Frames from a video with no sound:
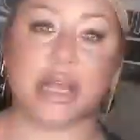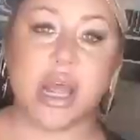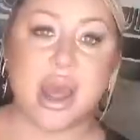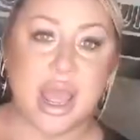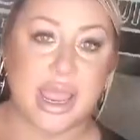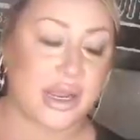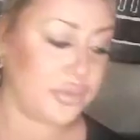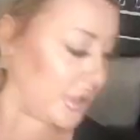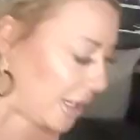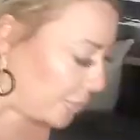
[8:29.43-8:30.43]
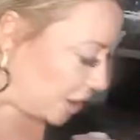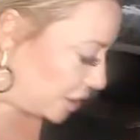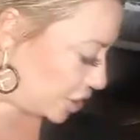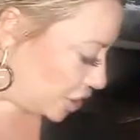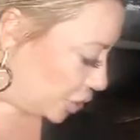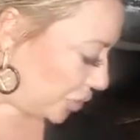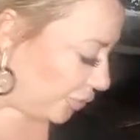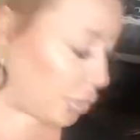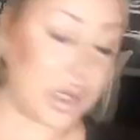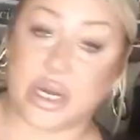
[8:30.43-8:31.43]
And what I'm gonna do
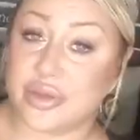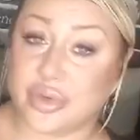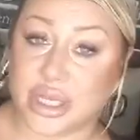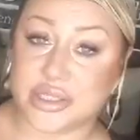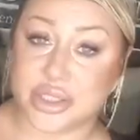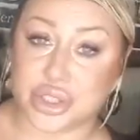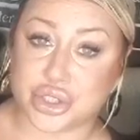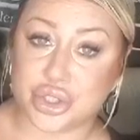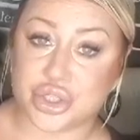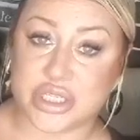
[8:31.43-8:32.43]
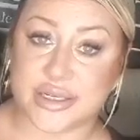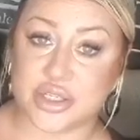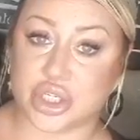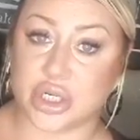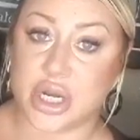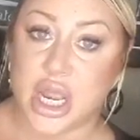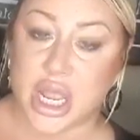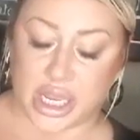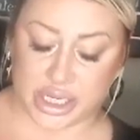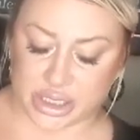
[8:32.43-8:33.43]
before I even get to the surgery center
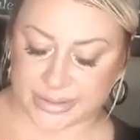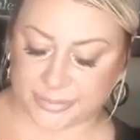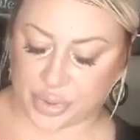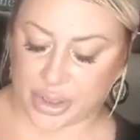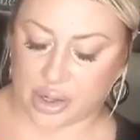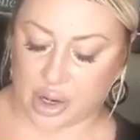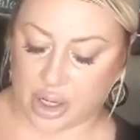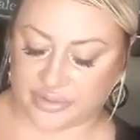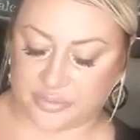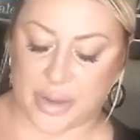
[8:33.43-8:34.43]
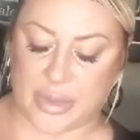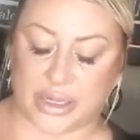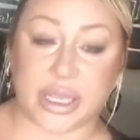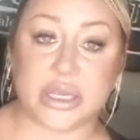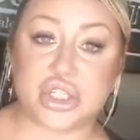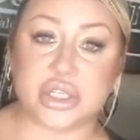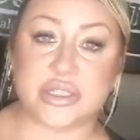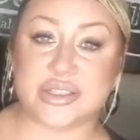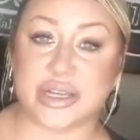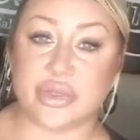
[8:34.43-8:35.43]
is put all of my medications
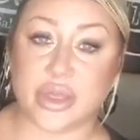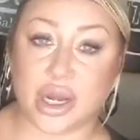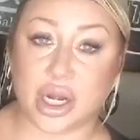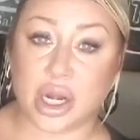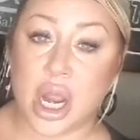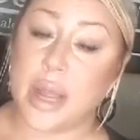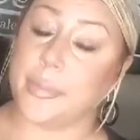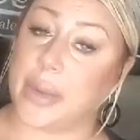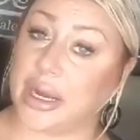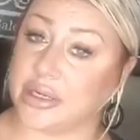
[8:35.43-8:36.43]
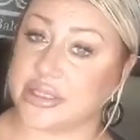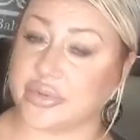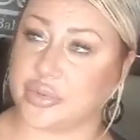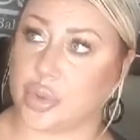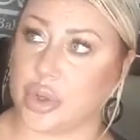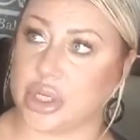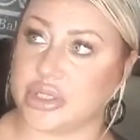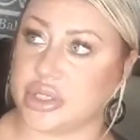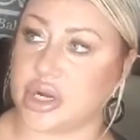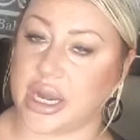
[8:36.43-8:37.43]
in there, minus of course your
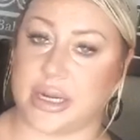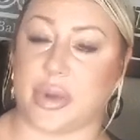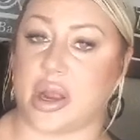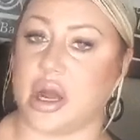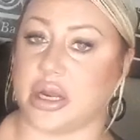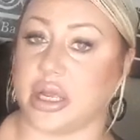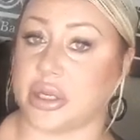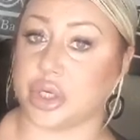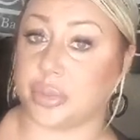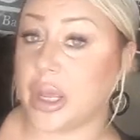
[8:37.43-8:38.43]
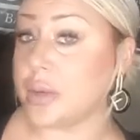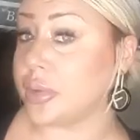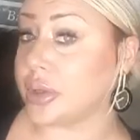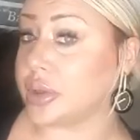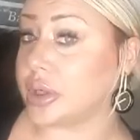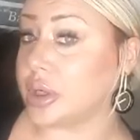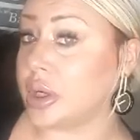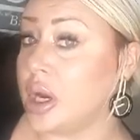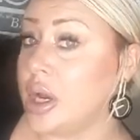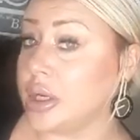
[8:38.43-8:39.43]
antibiotic, your pain pillar,
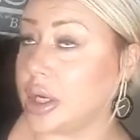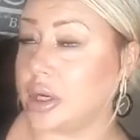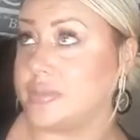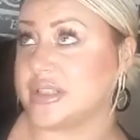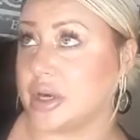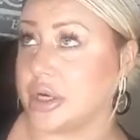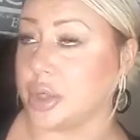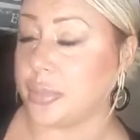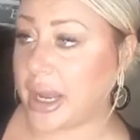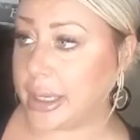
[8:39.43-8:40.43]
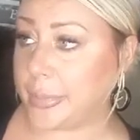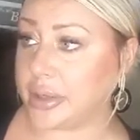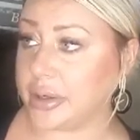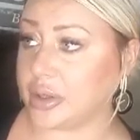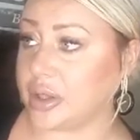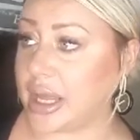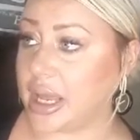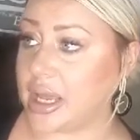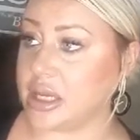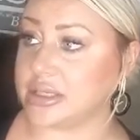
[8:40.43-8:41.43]
your pain pill,
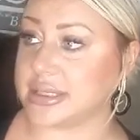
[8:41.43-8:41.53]
and